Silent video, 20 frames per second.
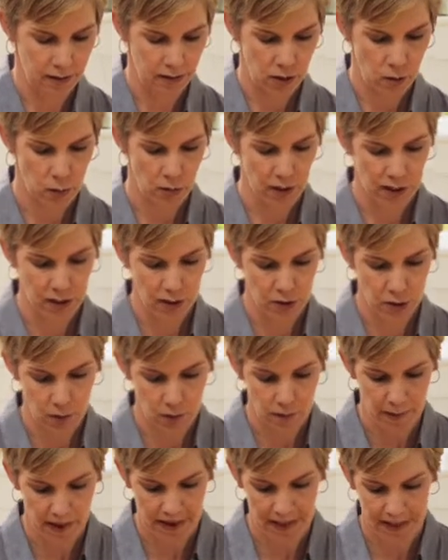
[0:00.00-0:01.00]
So we're gonna do
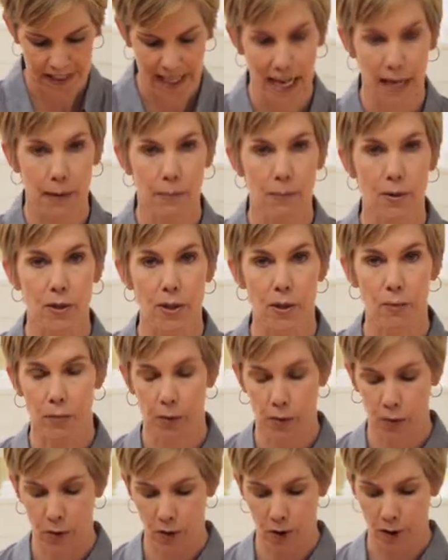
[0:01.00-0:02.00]
about a
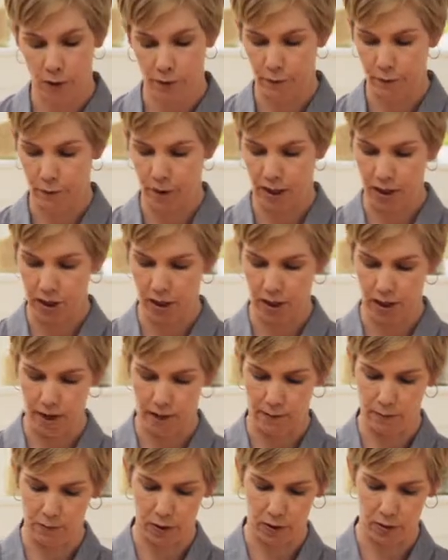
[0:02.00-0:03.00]
tablespoon of fresh
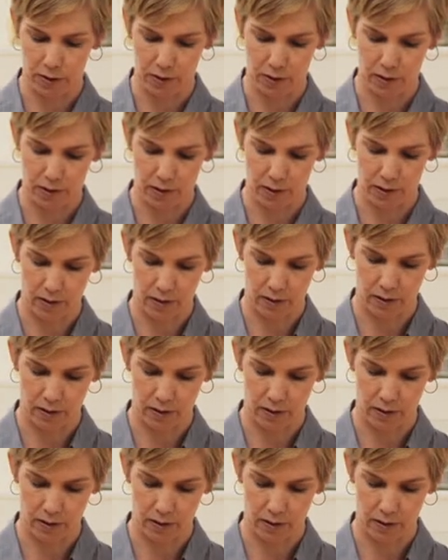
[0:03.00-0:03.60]
lime juice.